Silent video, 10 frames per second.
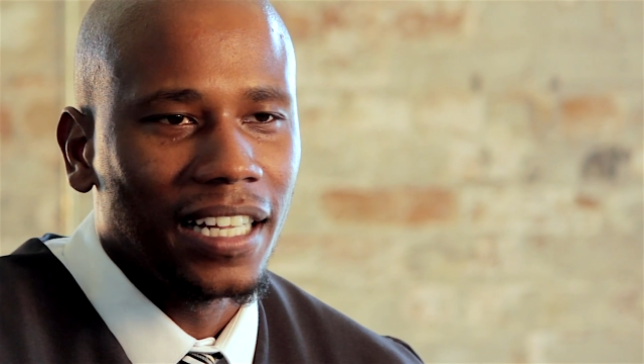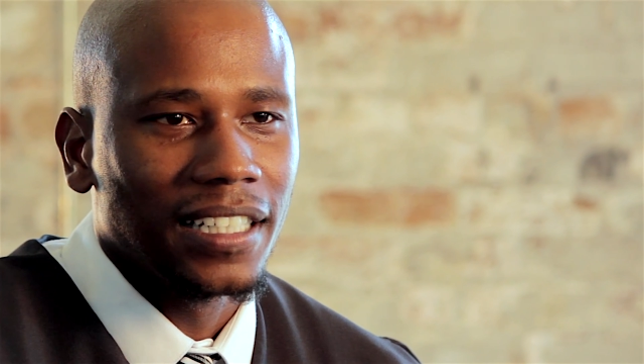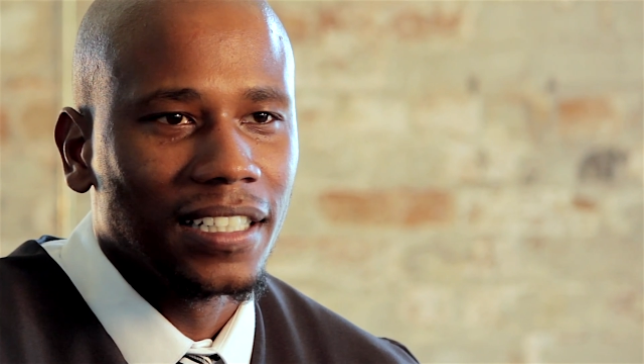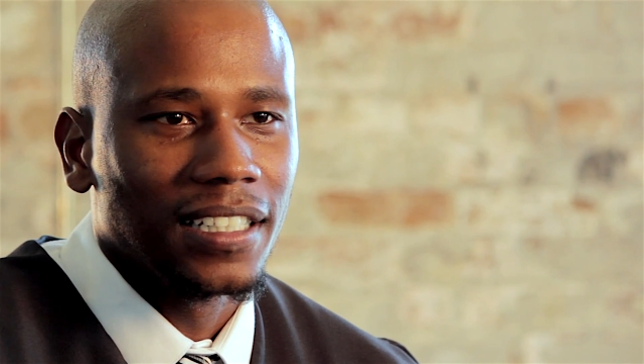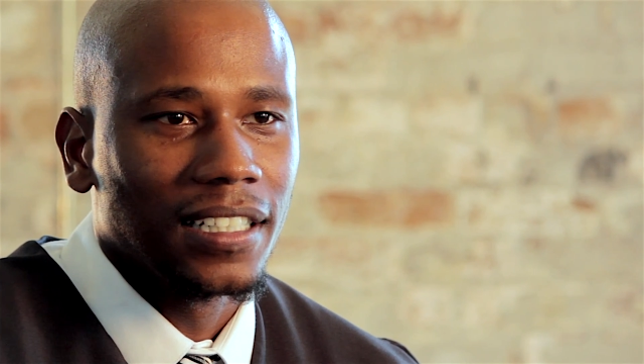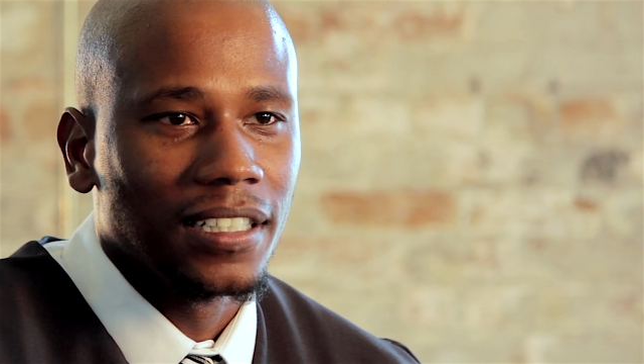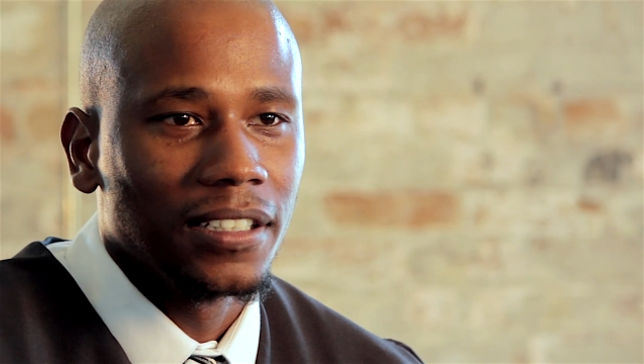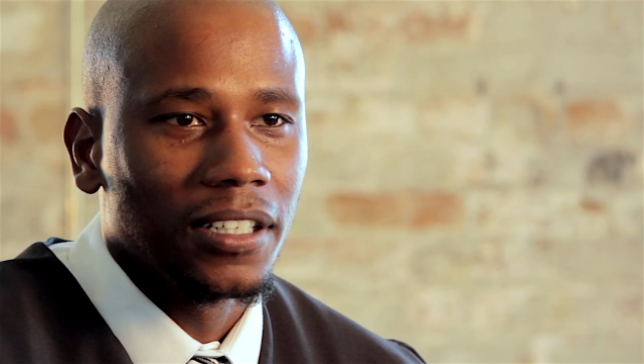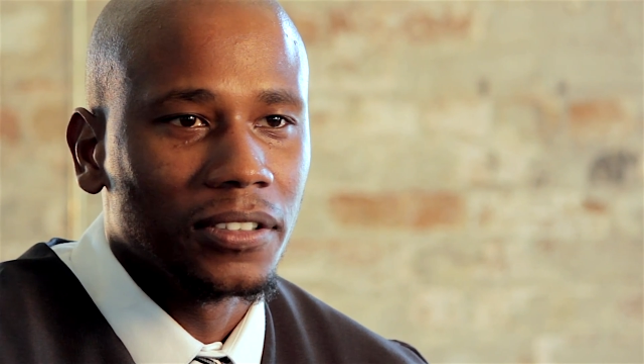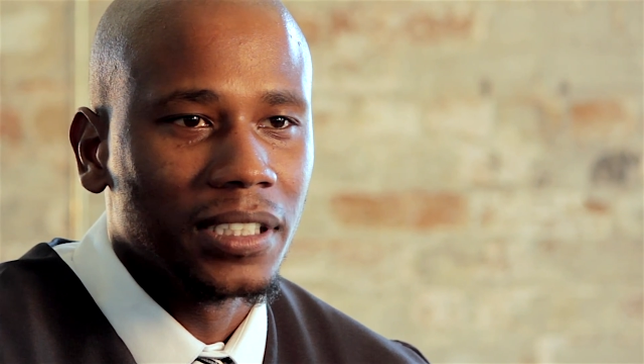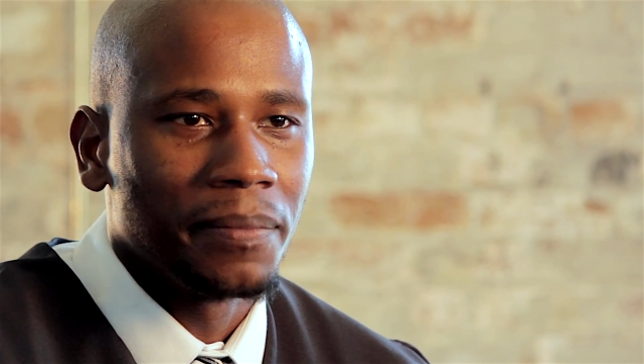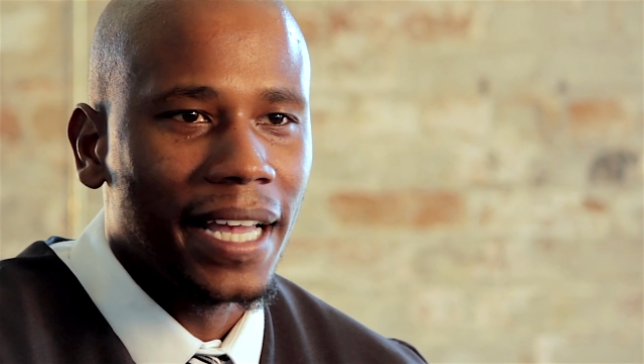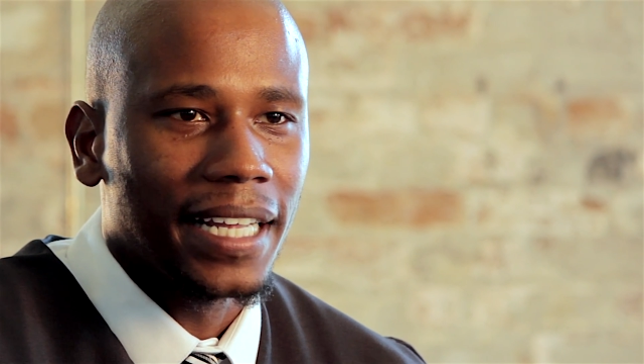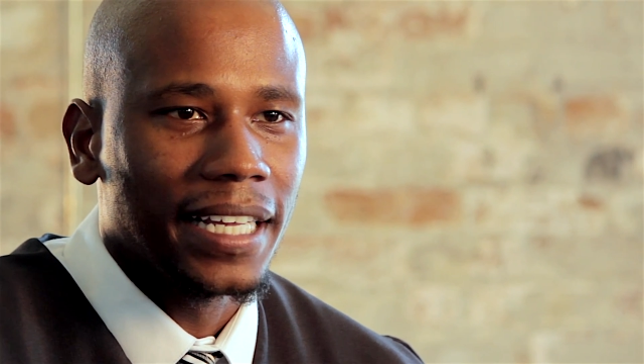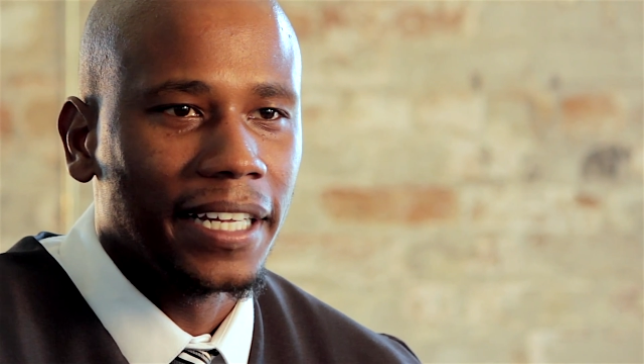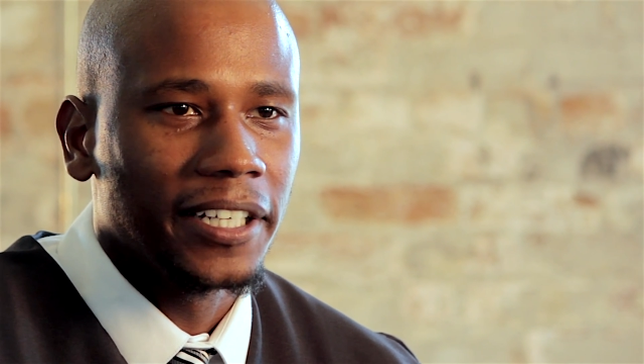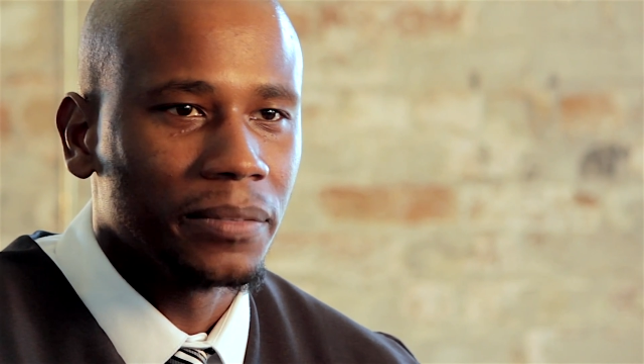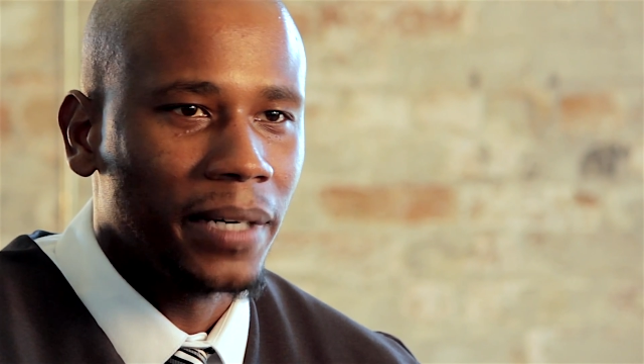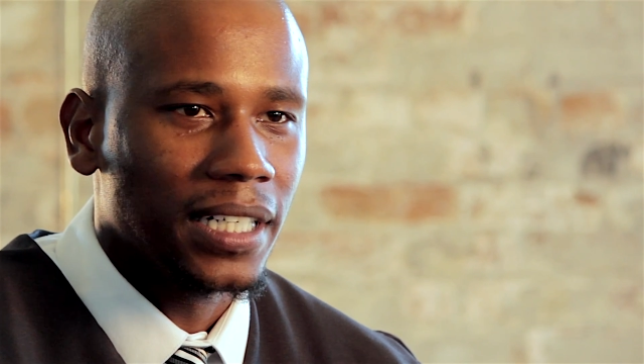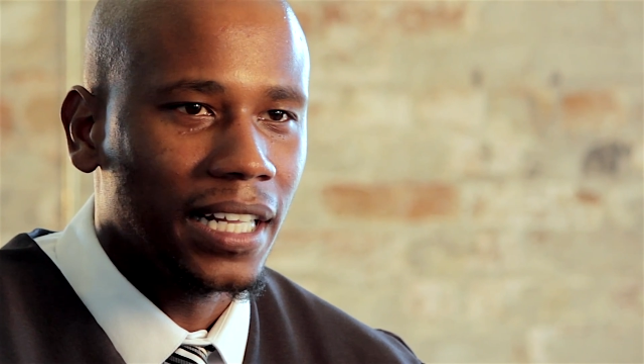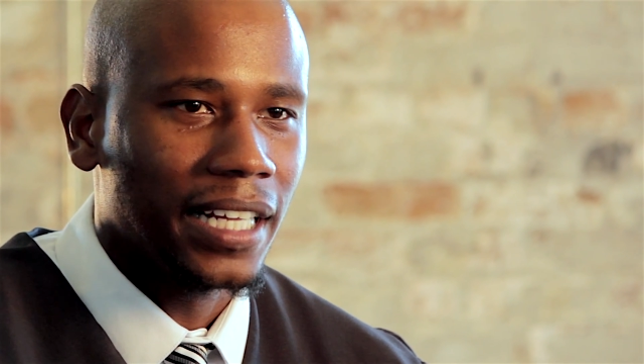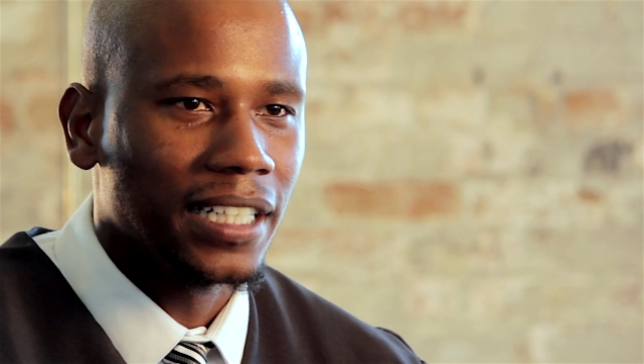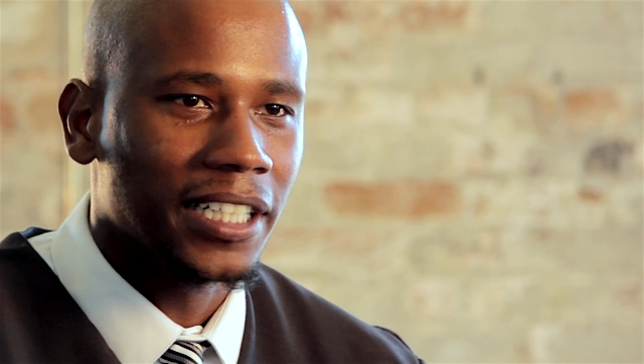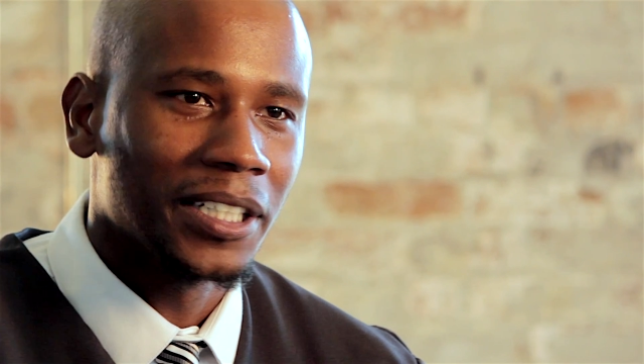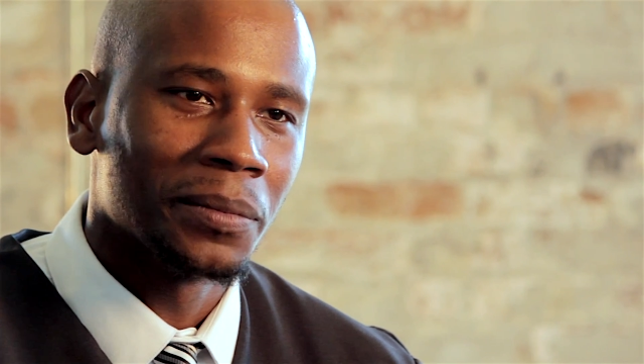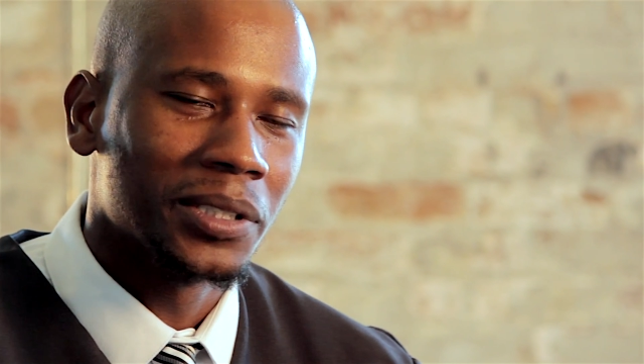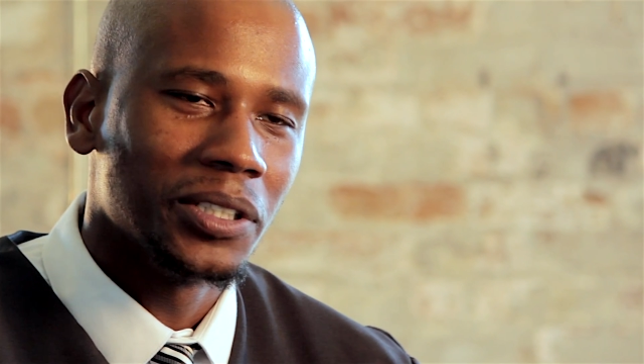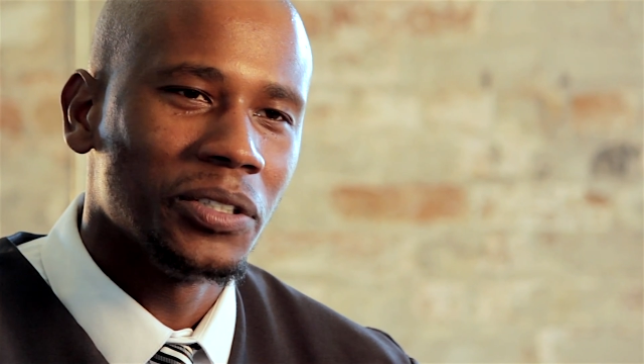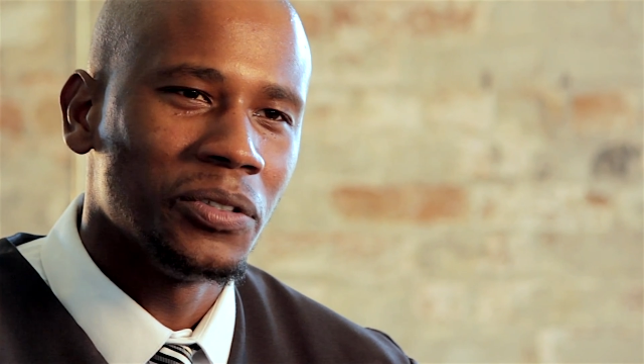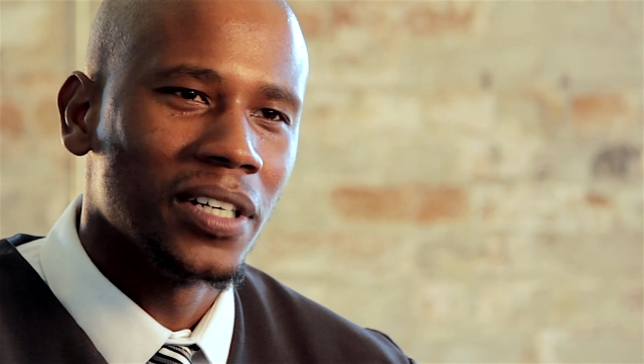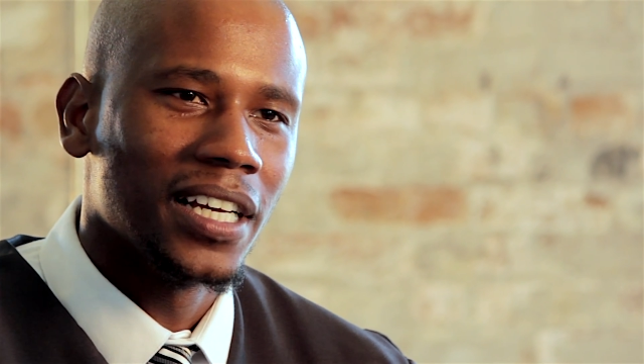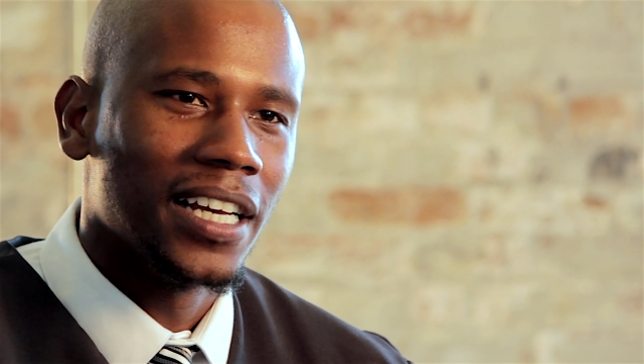like, you know, sit back and hear somebody like looking up to you,